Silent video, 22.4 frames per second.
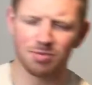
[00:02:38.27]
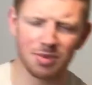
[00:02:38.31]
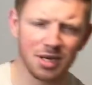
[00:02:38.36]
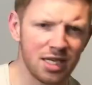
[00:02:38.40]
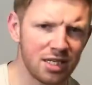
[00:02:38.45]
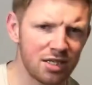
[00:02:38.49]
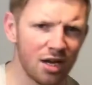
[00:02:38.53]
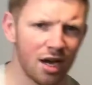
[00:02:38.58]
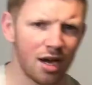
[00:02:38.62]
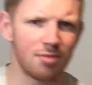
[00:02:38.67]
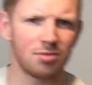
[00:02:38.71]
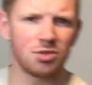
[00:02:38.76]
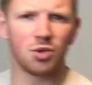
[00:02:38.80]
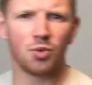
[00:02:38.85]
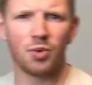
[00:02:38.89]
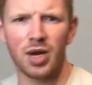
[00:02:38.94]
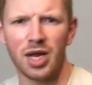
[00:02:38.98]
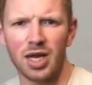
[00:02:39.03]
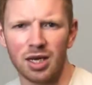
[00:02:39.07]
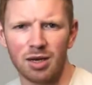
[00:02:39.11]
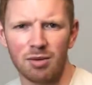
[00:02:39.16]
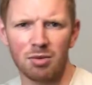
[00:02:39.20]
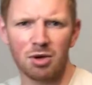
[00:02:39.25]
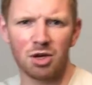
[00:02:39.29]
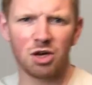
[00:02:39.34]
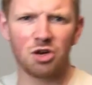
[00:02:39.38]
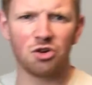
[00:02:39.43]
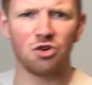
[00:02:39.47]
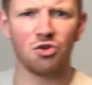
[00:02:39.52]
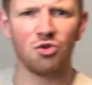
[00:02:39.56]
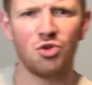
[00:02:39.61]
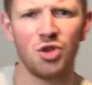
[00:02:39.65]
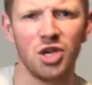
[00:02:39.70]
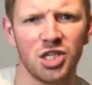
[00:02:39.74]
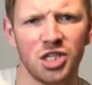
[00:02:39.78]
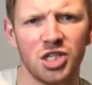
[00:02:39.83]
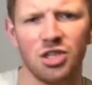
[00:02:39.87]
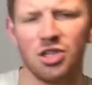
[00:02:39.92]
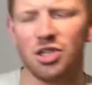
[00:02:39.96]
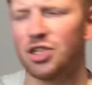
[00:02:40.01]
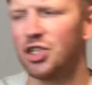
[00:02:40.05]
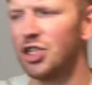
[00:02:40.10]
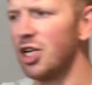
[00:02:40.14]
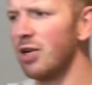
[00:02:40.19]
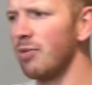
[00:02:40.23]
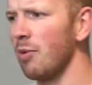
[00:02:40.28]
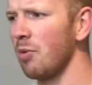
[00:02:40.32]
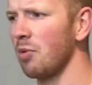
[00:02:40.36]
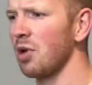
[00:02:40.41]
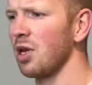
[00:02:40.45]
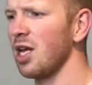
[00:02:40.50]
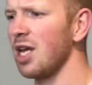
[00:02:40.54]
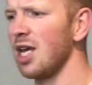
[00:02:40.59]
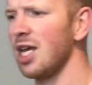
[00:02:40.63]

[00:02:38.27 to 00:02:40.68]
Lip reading: many times a week, I'm going to do this in the gym, I'm going to